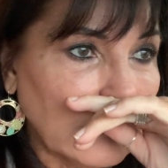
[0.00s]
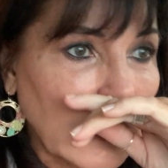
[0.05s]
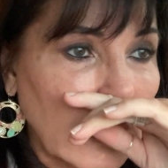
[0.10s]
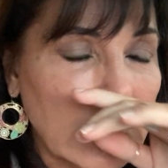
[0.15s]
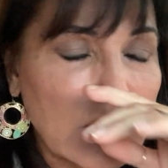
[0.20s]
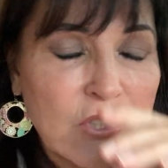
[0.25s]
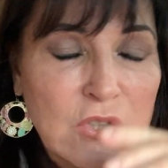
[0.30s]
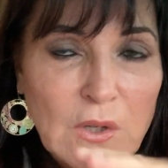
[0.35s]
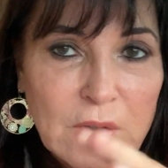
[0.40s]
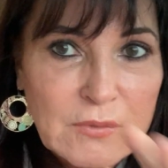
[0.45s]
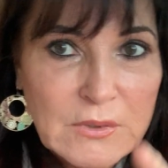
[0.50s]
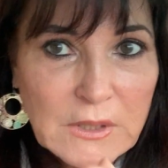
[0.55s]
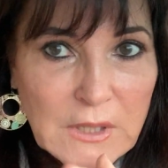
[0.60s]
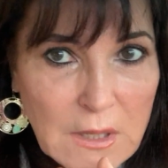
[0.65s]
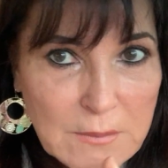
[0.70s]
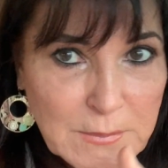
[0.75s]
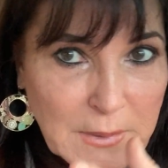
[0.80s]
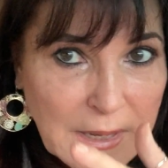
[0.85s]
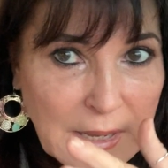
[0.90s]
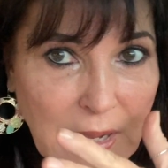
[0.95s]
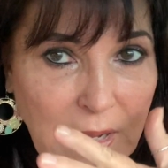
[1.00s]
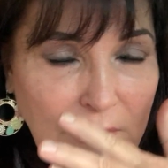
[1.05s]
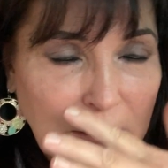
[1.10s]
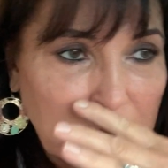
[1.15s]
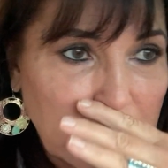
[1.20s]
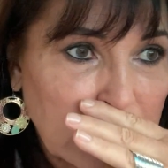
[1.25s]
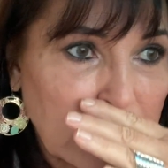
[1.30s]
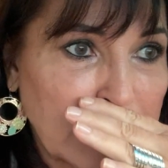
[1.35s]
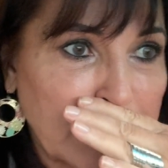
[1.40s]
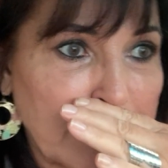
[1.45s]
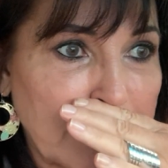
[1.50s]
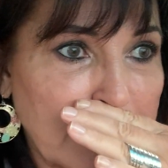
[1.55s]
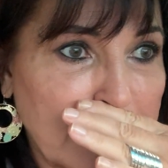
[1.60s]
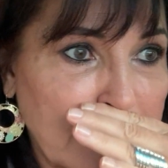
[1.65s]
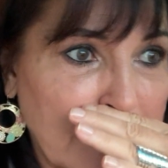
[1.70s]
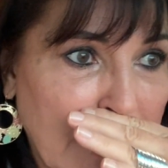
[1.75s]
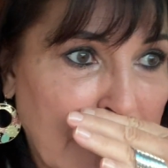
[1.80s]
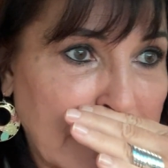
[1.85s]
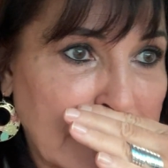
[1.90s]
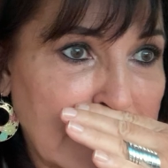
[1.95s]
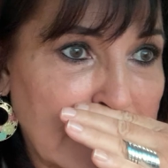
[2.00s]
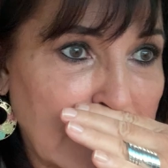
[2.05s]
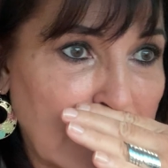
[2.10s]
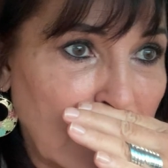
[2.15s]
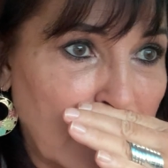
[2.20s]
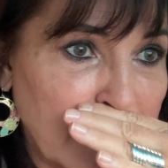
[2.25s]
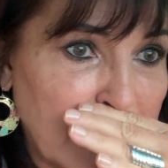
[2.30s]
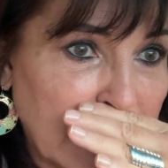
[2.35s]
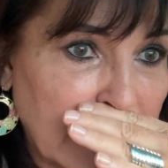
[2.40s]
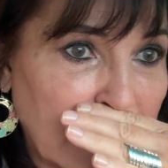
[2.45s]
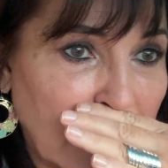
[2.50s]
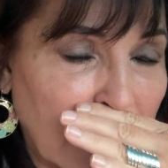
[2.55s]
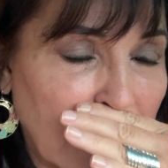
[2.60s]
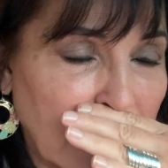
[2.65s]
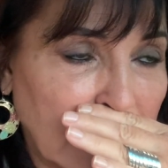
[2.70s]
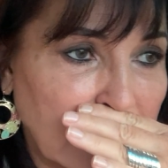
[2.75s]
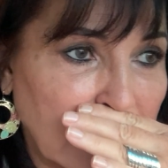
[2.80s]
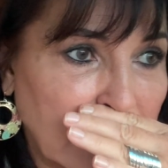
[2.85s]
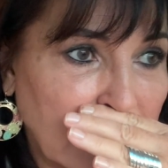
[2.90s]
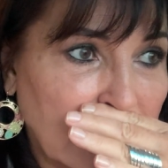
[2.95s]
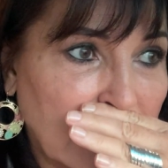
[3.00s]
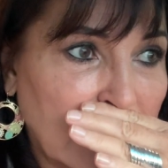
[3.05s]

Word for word: I still haven't got my allergy medicine. Oh my God.